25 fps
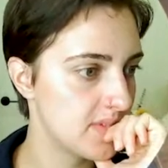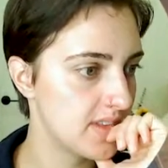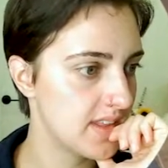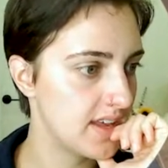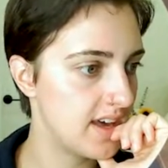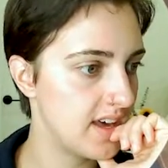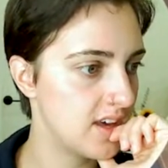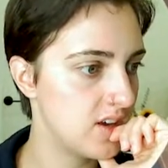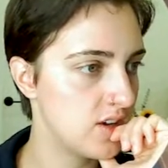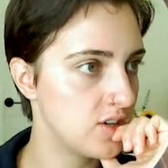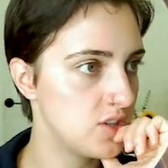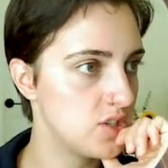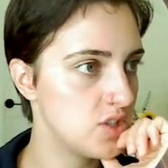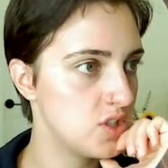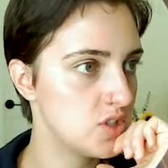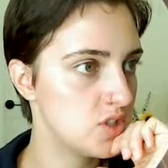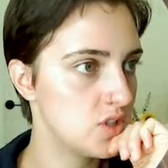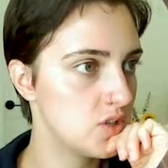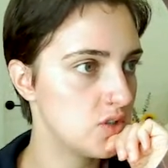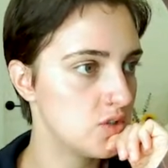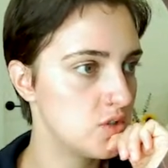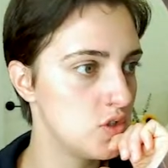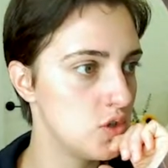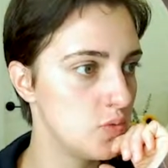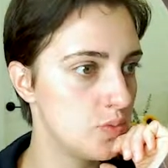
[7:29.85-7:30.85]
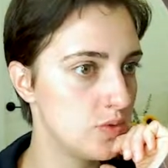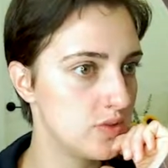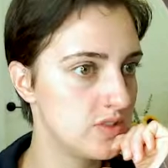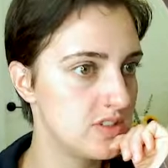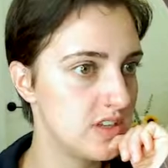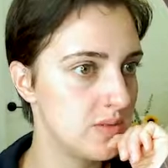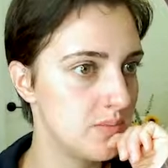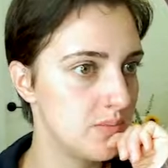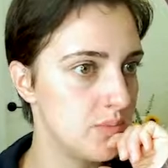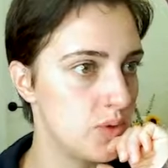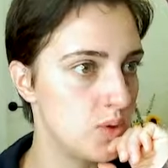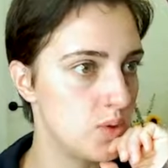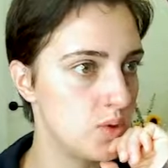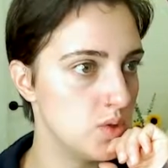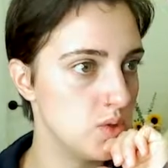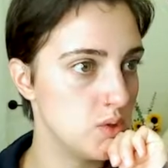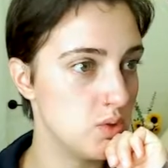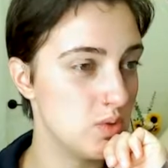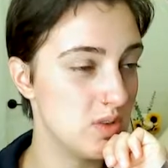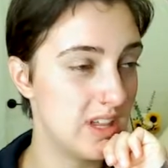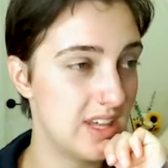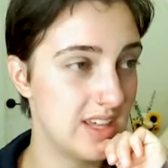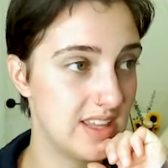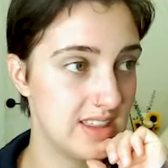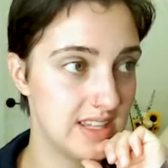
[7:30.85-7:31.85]
I could just go super simple and do
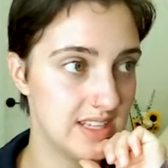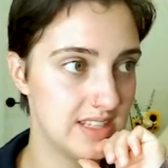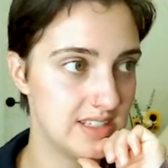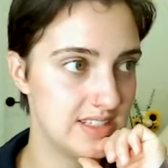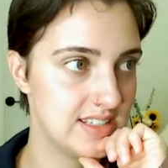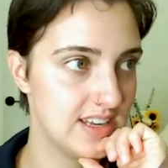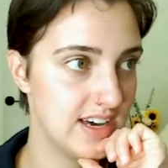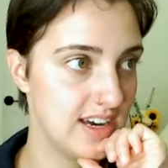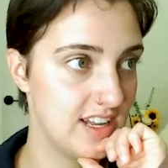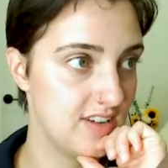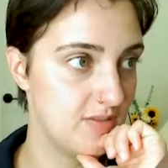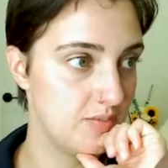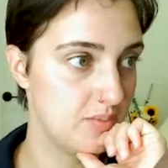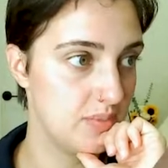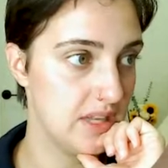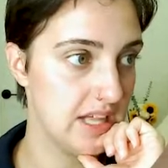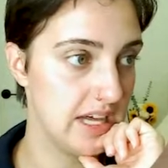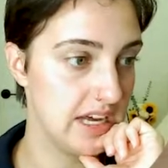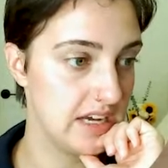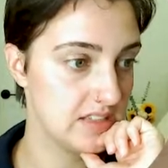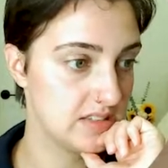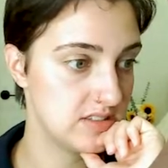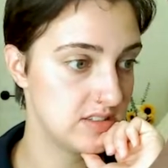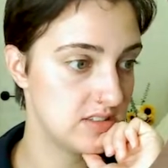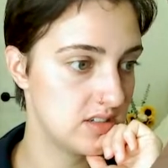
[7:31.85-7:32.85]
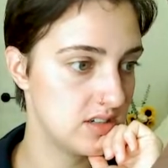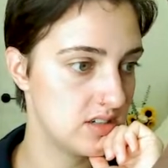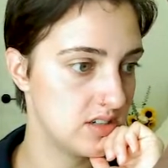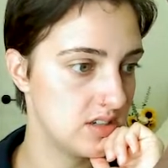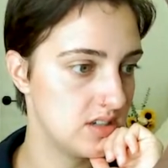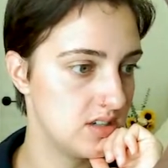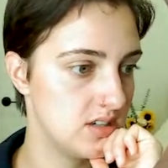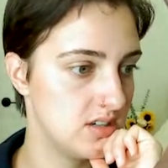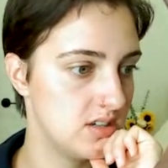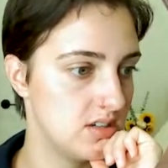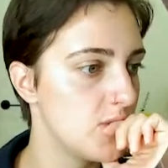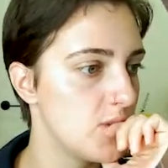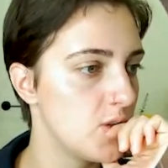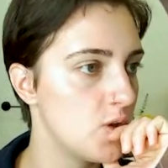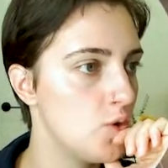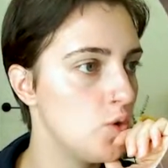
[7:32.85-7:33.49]
like this kind of plaster.